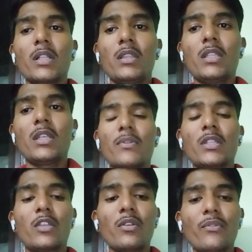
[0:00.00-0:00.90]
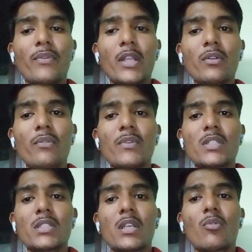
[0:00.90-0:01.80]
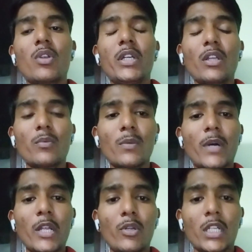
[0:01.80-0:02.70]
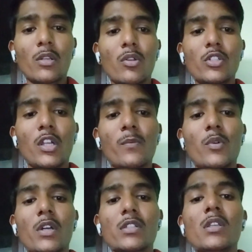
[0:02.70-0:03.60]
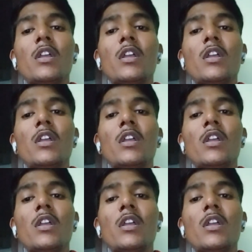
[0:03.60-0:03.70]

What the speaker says: Then after the Q5, which is the quality of the biotechnological products,